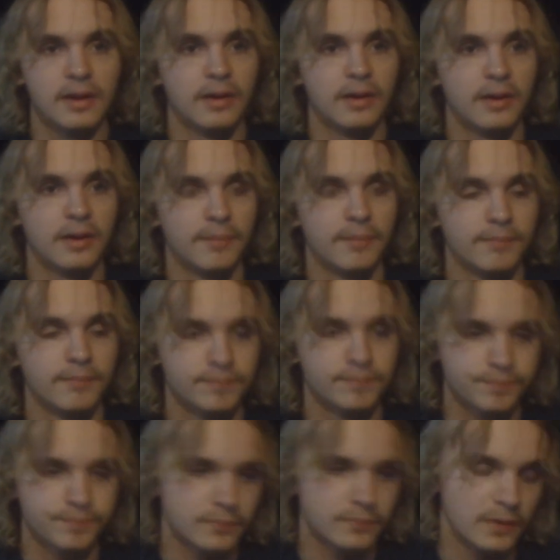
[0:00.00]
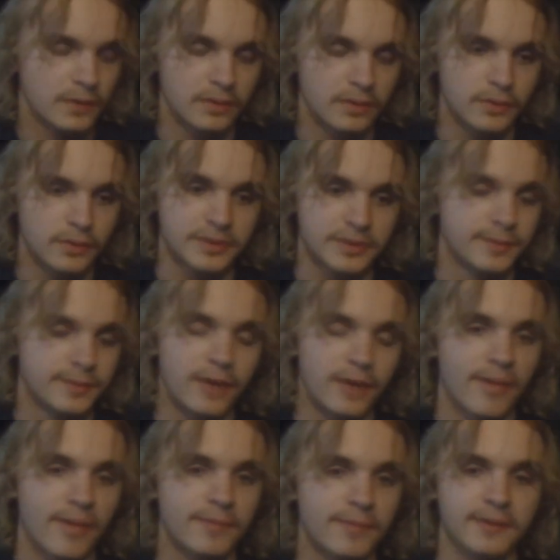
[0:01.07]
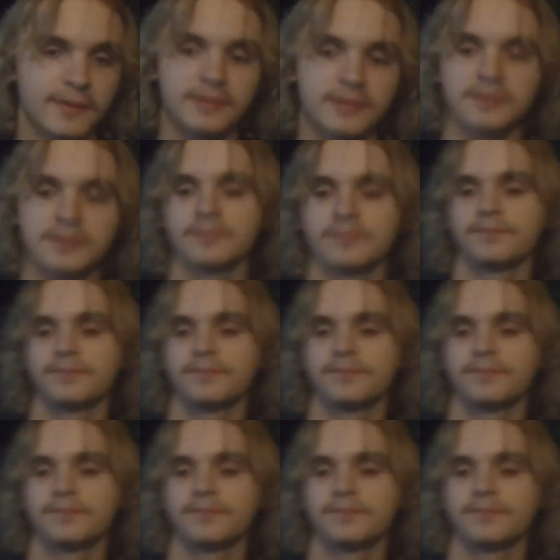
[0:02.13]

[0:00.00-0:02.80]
doing some haram things